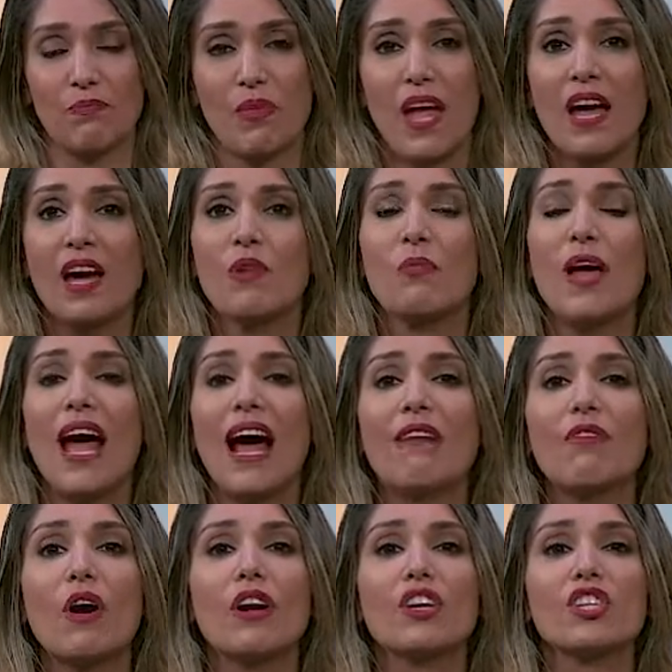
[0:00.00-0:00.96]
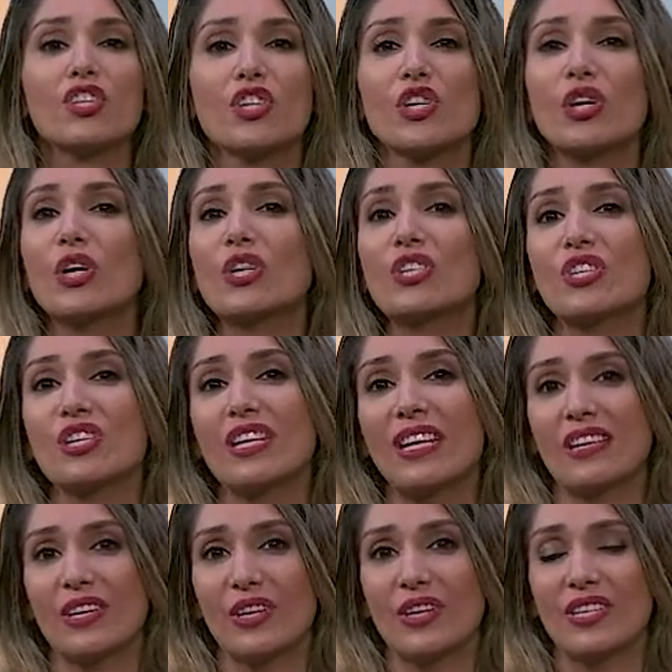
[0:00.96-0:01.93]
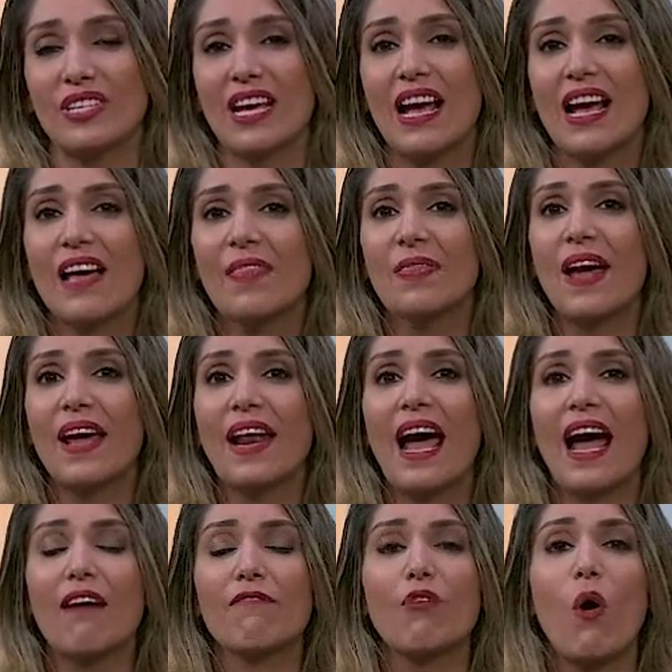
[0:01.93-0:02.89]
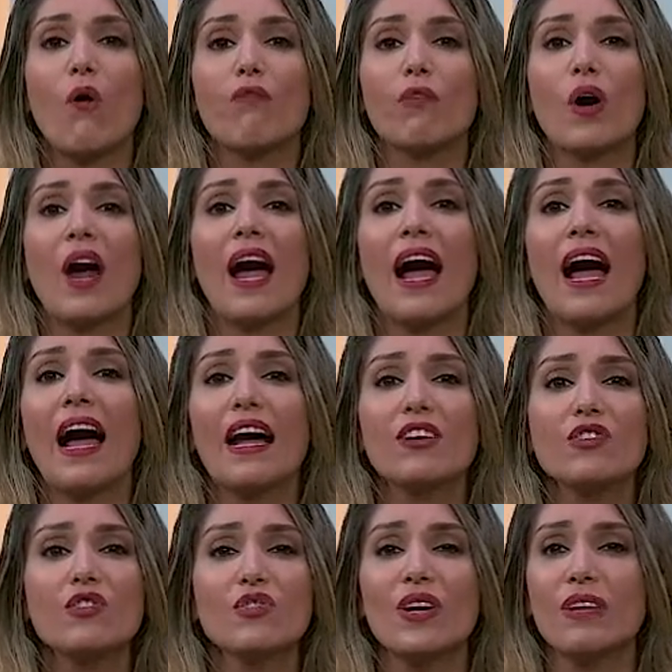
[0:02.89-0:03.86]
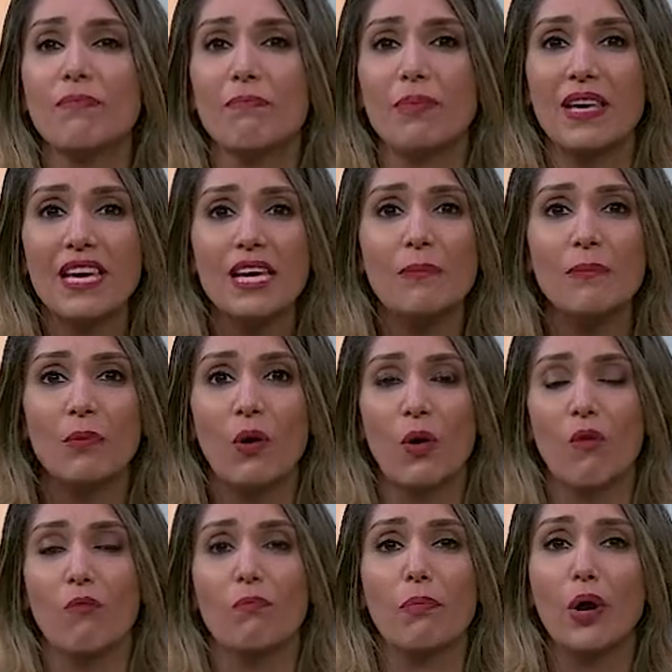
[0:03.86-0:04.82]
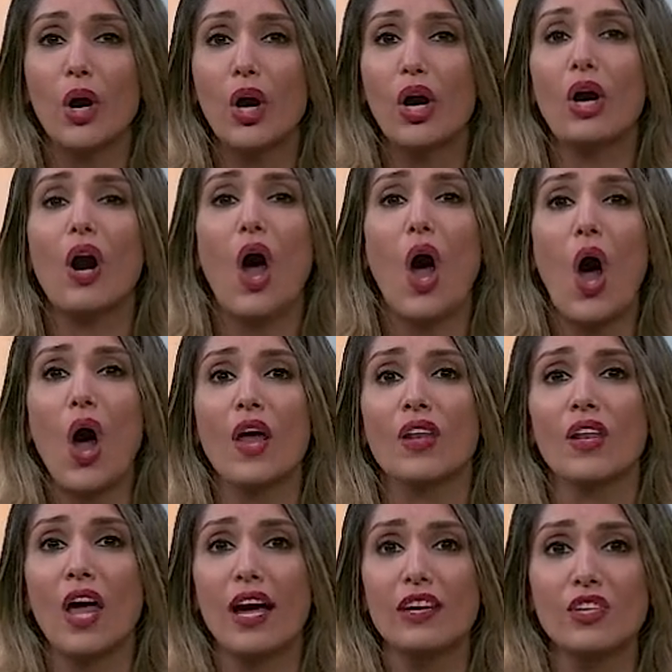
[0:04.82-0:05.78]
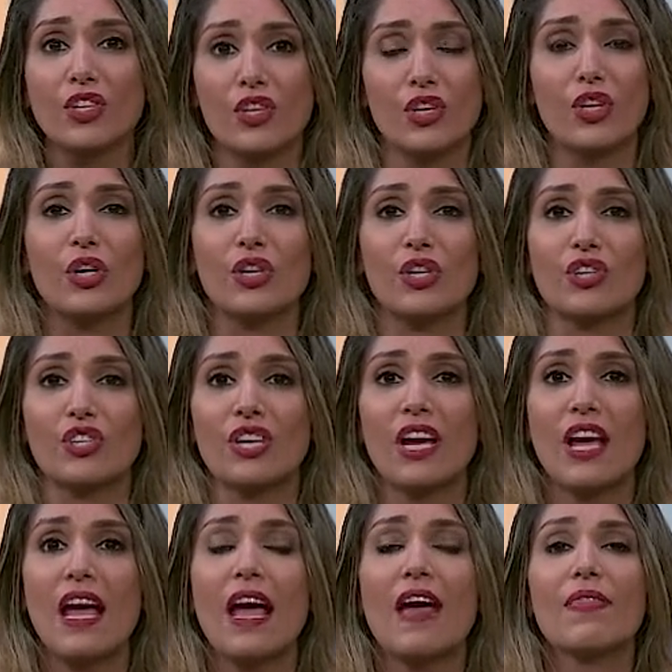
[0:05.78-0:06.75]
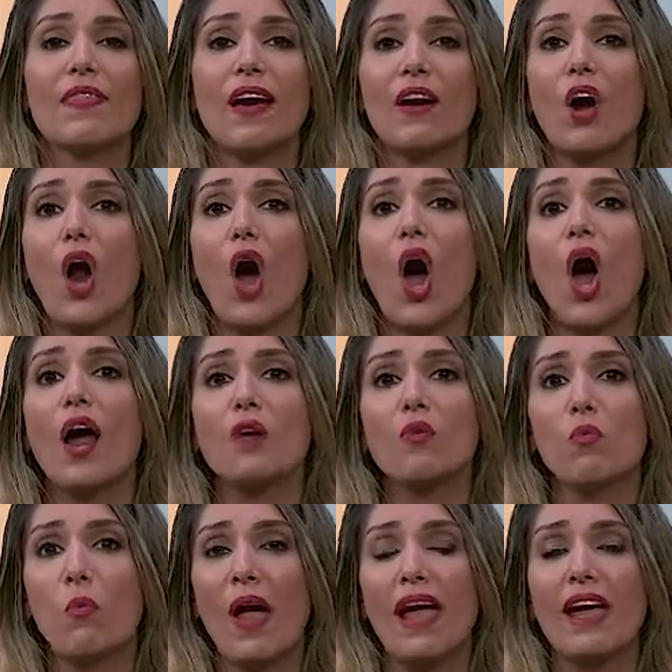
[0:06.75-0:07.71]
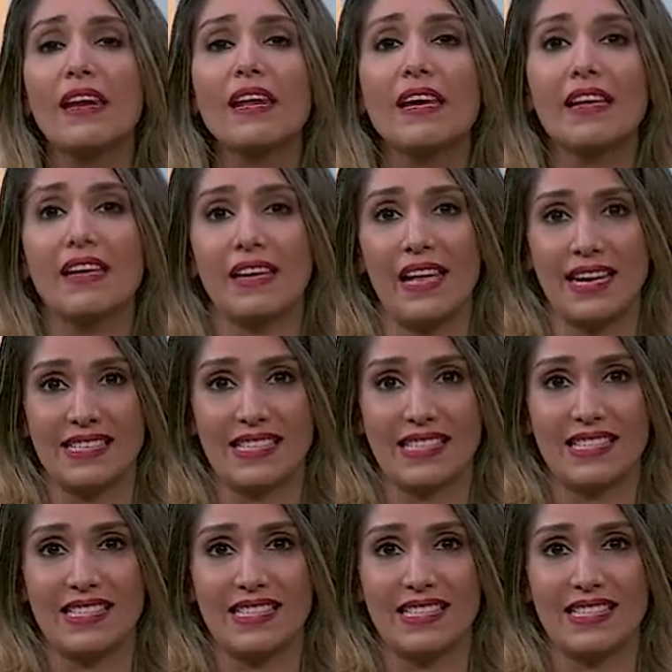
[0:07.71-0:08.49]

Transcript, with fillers: We have our church leaders that have over 100 people per online church that are on waiting list,